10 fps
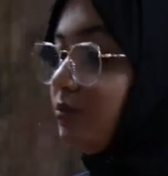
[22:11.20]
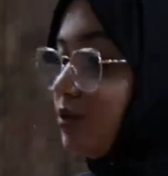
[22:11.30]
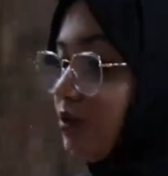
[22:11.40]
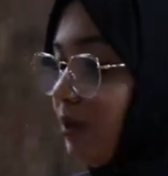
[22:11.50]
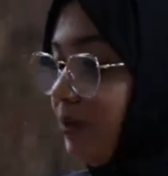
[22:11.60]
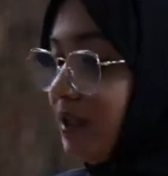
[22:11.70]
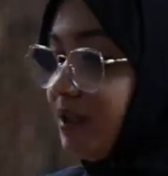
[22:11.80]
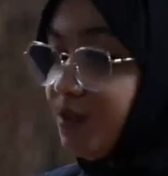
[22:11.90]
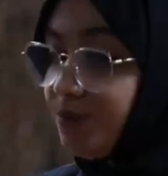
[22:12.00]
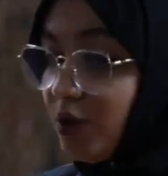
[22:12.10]
most commonly
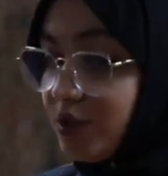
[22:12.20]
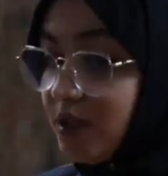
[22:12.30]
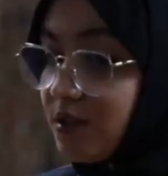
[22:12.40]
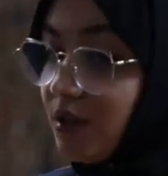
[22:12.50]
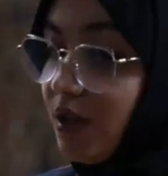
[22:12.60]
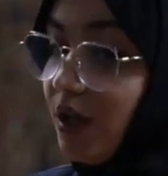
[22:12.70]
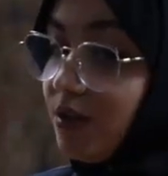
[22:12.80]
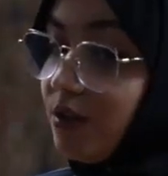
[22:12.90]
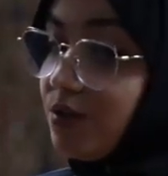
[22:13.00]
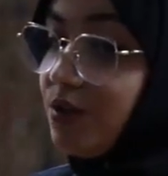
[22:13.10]
reported
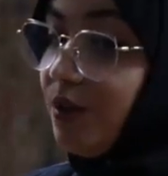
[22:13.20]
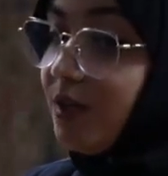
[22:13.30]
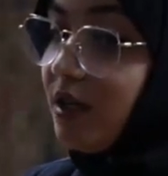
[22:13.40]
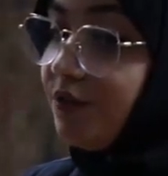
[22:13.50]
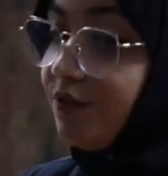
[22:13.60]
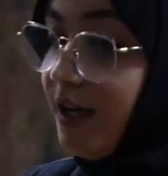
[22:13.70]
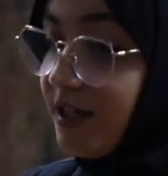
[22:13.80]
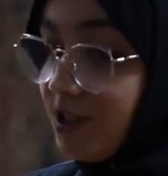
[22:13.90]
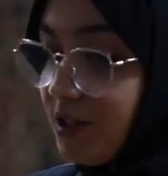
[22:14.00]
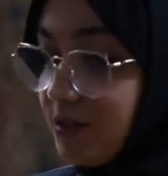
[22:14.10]
noxomial
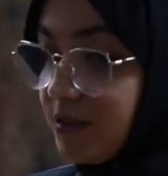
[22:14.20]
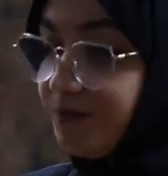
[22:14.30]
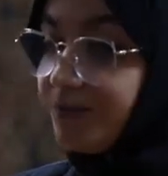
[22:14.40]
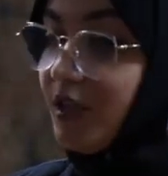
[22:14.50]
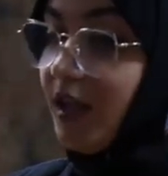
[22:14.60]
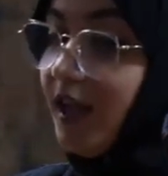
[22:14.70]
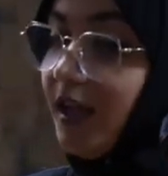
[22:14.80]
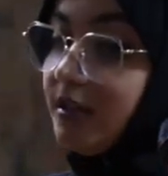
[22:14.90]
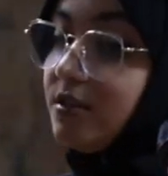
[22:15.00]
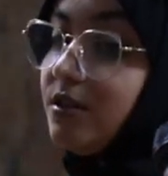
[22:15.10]
infections,
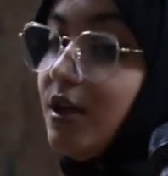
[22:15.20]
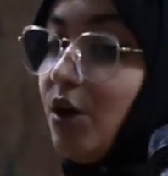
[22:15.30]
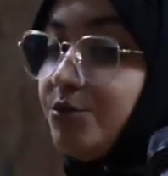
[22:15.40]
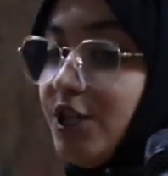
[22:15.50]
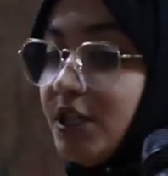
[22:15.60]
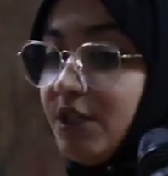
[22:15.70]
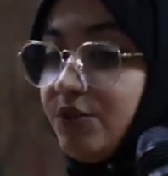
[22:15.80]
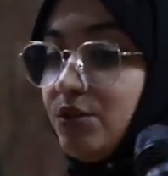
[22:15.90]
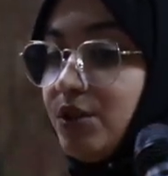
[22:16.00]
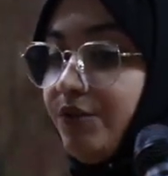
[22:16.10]
and the objective
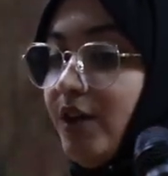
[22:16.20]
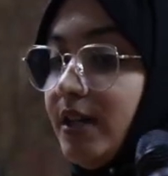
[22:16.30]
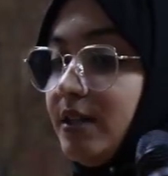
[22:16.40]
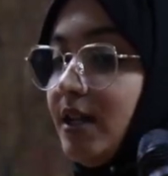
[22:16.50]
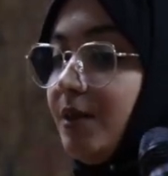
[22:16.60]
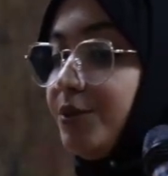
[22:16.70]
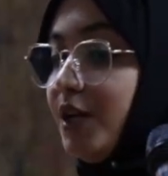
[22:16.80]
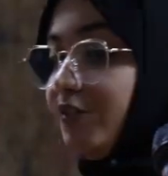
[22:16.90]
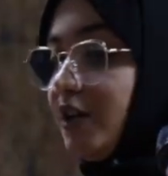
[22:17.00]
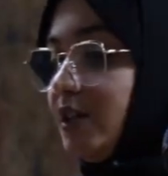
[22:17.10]
to define the
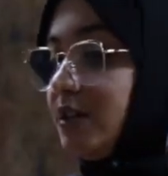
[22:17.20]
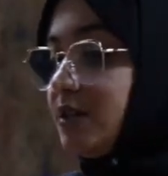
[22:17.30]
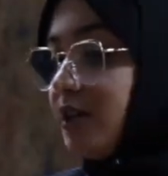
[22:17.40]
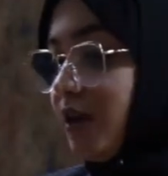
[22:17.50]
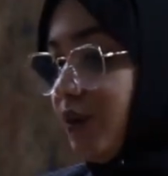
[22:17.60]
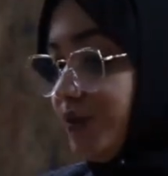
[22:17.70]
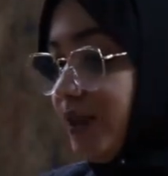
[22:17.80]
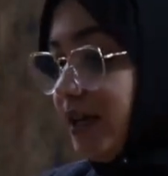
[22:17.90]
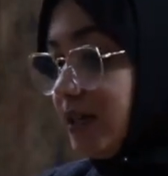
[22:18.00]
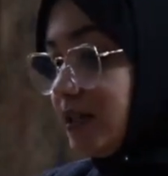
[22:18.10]
prevalence of the
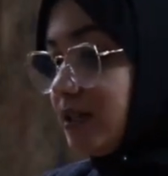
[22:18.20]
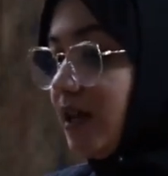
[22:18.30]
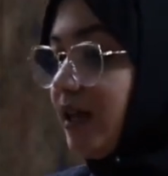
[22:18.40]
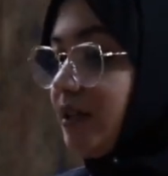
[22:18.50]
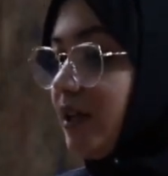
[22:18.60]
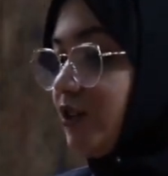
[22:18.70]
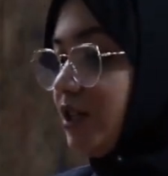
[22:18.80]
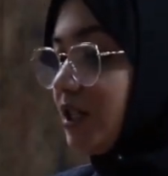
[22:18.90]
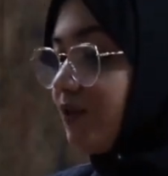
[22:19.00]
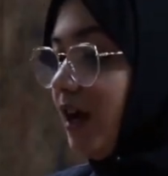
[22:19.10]
SSI and
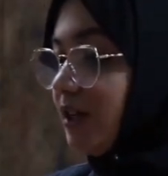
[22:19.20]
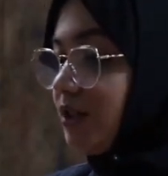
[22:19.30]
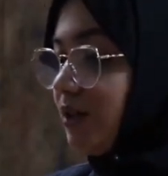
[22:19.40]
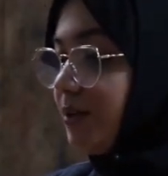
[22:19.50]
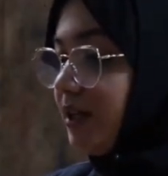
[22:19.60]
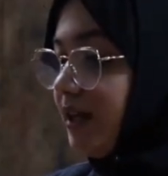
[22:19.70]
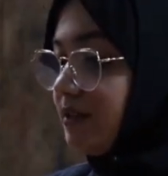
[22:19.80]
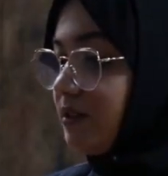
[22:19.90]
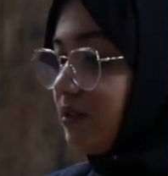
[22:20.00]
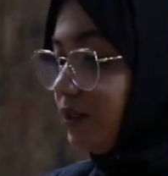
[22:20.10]
risk factor
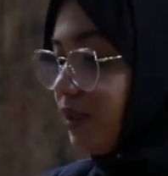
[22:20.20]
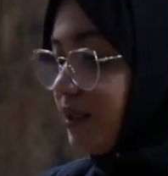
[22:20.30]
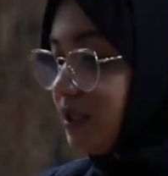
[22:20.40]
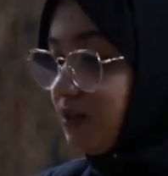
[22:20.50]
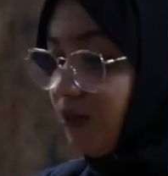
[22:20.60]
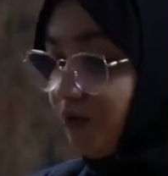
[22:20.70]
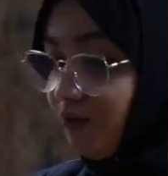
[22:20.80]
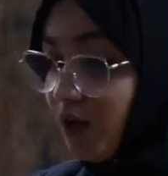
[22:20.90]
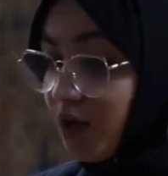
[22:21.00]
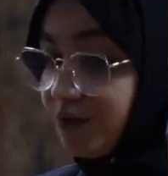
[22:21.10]
implicating organism
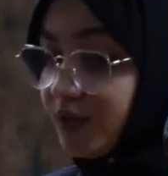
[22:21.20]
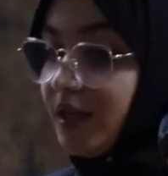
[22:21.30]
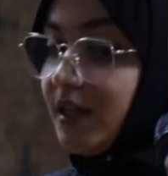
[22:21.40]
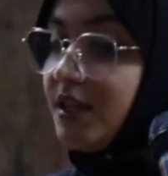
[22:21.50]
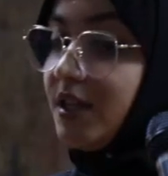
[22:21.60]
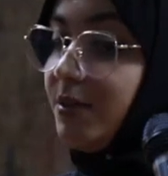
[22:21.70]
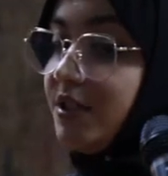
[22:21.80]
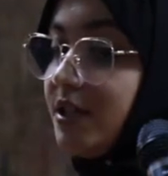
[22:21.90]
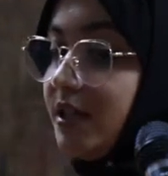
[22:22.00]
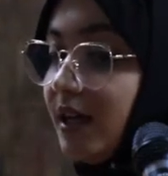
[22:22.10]
involved, the
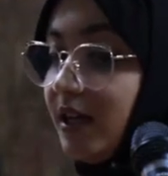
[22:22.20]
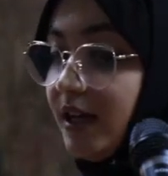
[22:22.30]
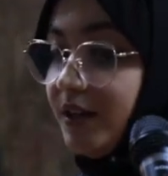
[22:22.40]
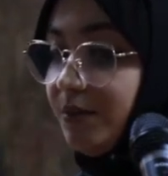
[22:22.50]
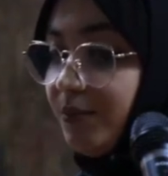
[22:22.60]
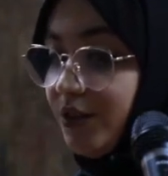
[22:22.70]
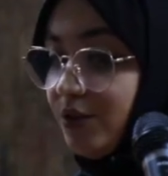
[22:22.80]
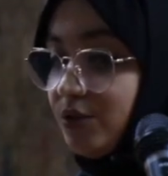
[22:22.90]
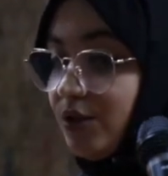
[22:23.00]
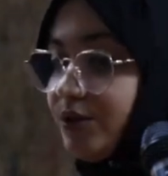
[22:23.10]
material and the
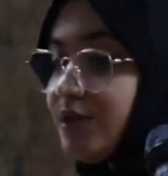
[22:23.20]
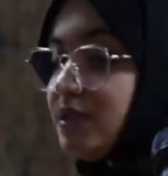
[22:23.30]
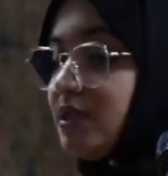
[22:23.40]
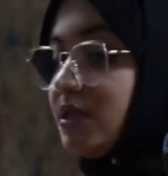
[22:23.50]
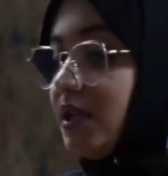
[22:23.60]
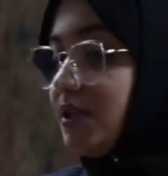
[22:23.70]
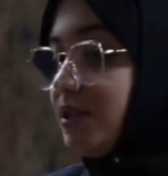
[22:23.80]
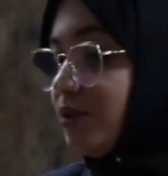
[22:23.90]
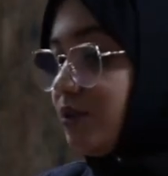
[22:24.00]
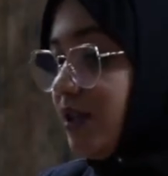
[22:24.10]
method of these
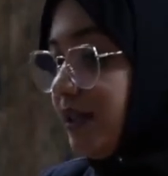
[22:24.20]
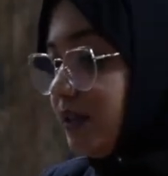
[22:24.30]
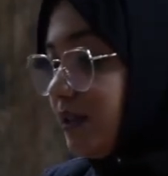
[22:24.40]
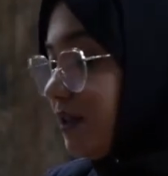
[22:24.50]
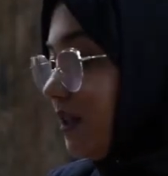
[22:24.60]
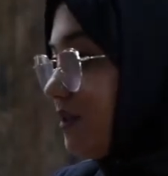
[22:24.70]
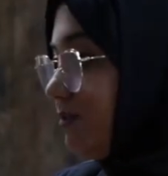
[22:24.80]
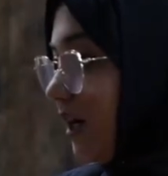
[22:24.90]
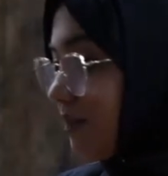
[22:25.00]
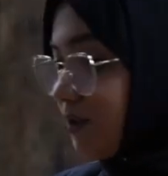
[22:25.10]
studies conducting in the
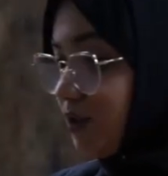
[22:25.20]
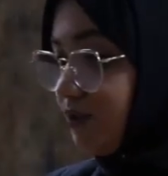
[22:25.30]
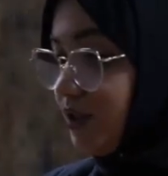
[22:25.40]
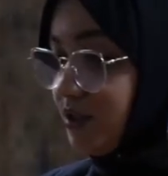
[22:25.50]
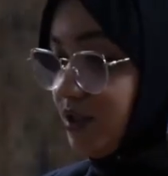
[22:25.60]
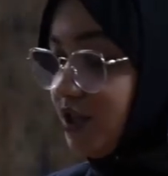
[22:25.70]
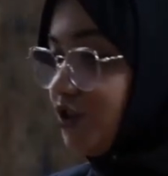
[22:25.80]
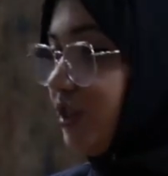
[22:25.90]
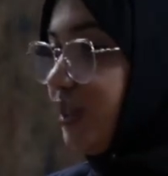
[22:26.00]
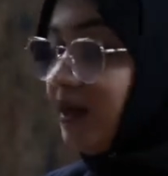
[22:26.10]
Department of the
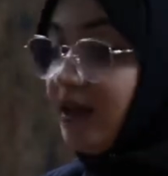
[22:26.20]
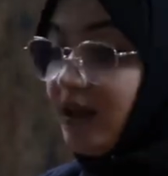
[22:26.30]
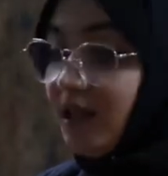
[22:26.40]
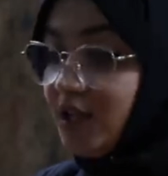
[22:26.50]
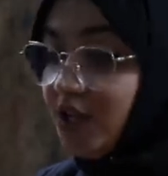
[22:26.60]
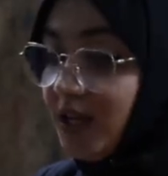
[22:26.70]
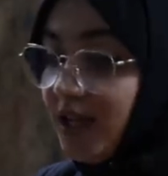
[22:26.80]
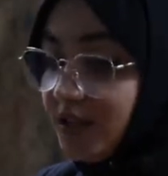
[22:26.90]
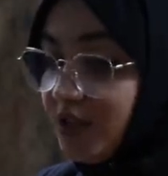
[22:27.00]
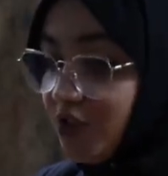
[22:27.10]
Surgery, El Jala
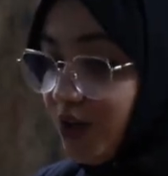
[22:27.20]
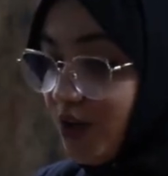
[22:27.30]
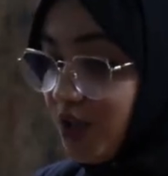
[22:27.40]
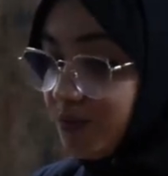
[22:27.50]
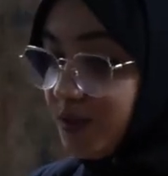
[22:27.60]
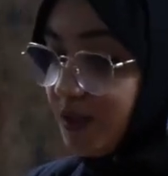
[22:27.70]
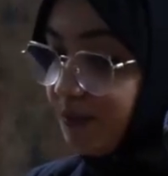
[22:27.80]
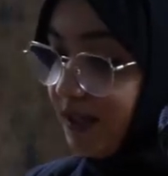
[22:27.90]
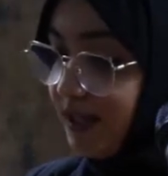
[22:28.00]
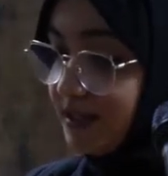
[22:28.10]
Teaching Hospital,
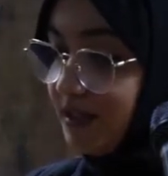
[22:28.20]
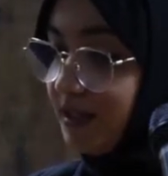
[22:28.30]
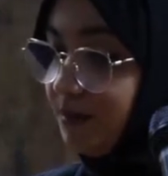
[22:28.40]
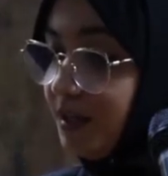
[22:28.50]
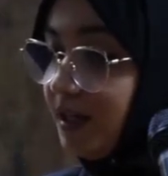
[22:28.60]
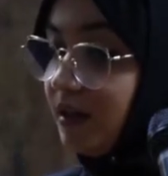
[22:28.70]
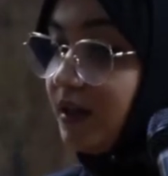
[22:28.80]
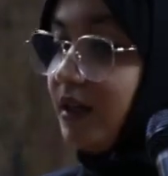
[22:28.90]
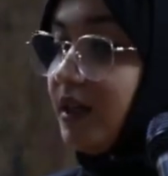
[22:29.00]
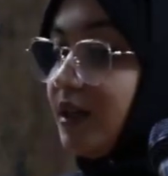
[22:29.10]
Benghazi, Libya.
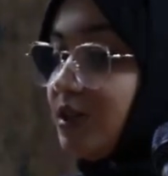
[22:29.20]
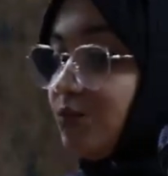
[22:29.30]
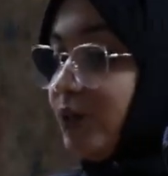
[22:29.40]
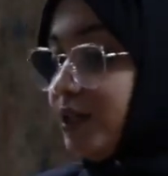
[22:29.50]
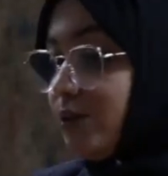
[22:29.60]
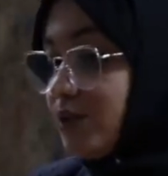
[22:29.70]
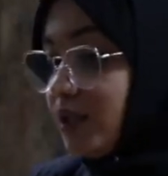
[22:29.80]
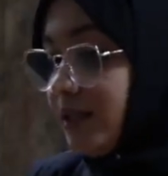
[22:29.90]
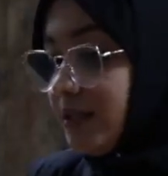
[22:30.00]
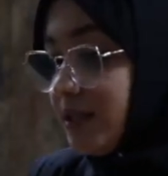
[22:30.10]
We use
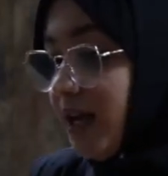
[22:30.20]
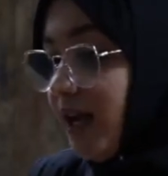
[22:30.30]
its